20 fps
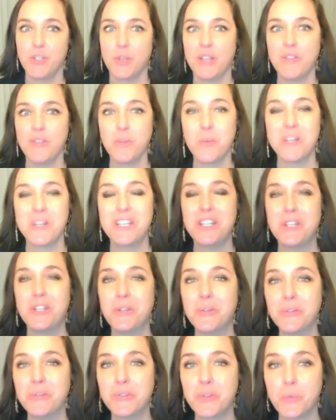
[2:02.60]
do I even want to
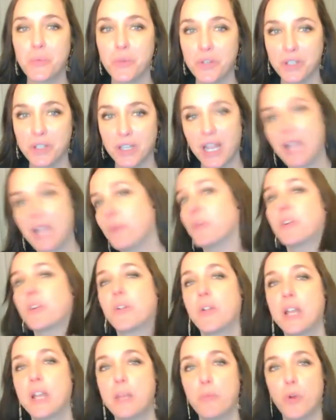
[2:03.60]
use the word light
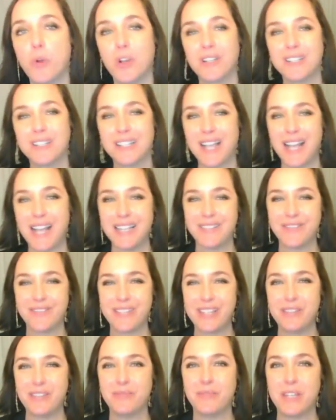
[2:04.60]
worker anymore? It's kind
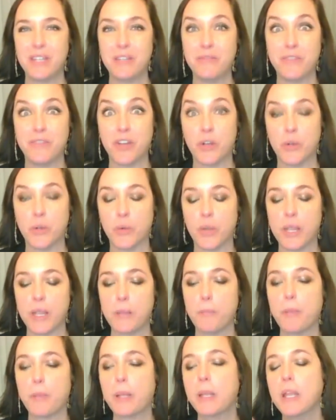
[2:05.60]
of in vogue,
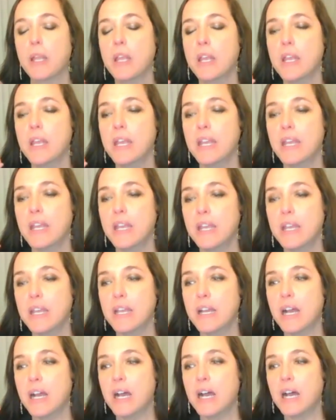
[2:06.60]
right? But
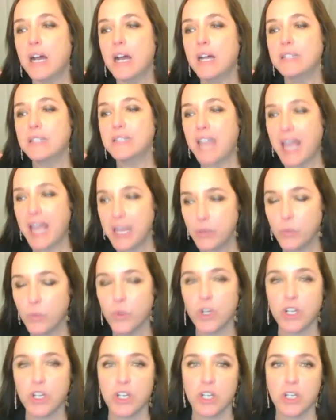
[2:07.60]
a light
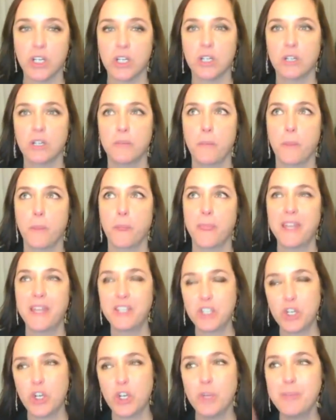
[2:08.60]
worker,
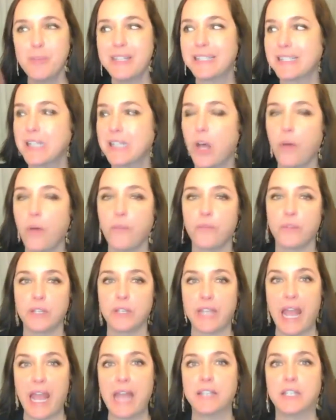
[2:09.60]
the term itself
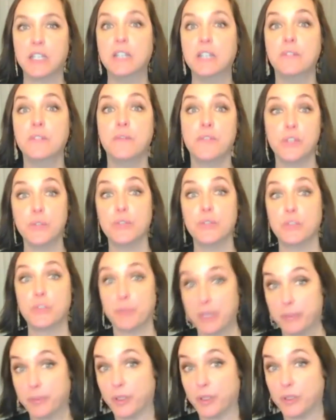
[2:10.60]
can confuse
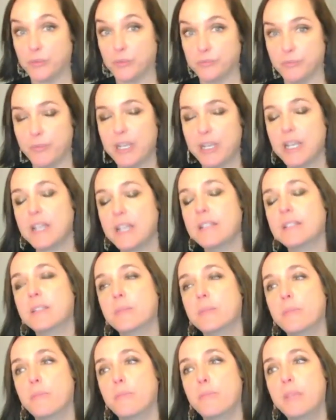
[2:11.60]
people
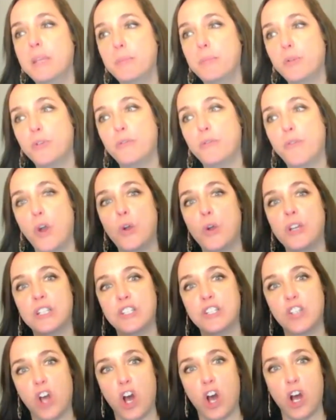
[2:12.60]
because people
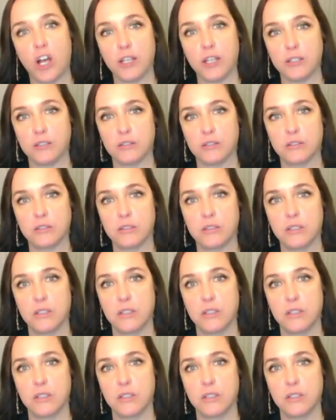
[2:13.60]
focus on